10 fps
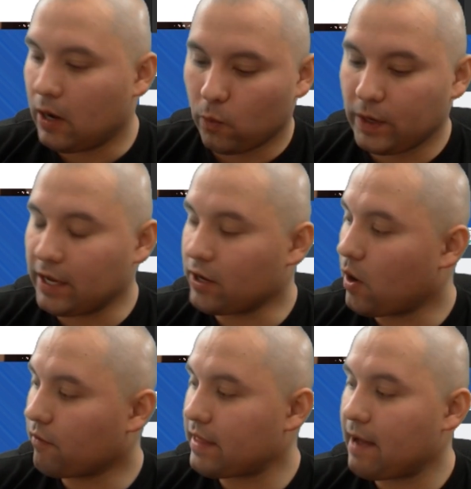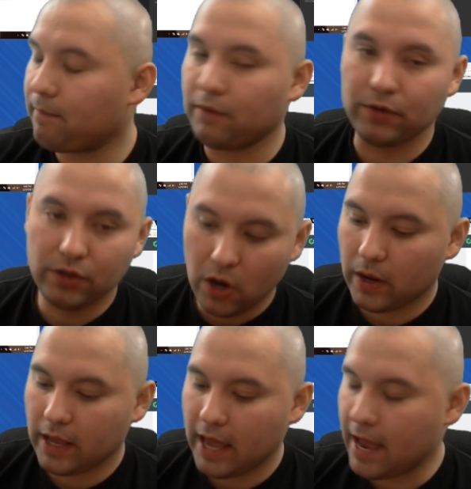We didn't go over that, but if you
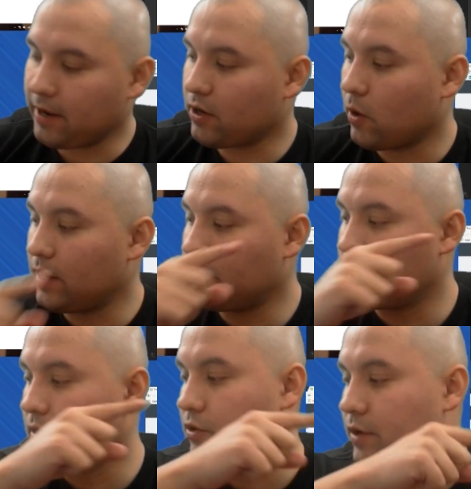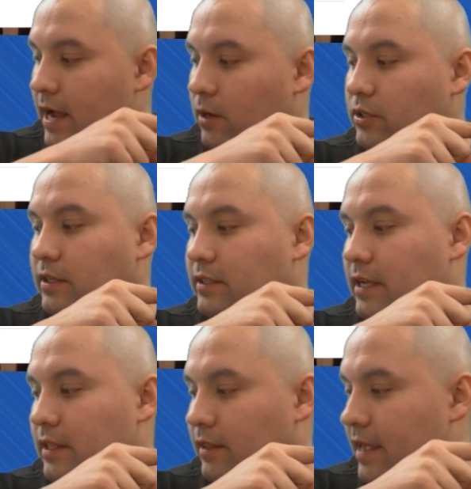go ahead and go into Treehouse, you can
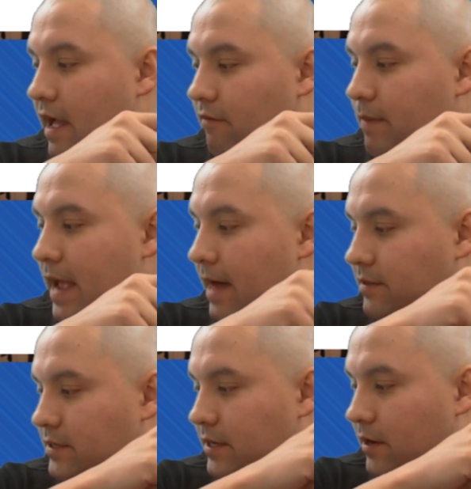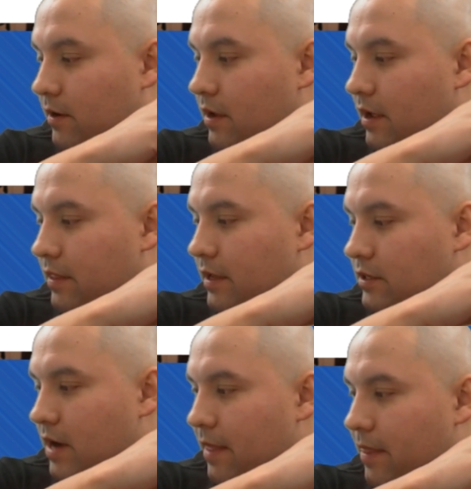see that they have paths here. I think
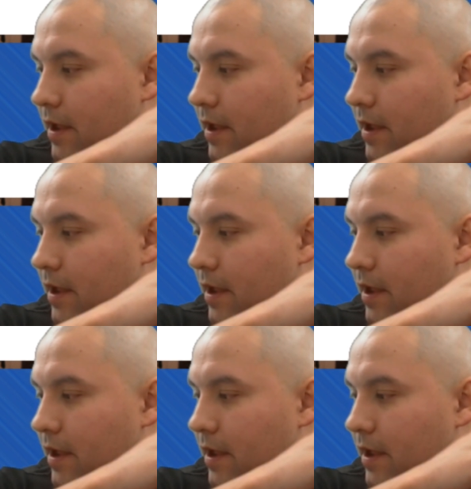it's right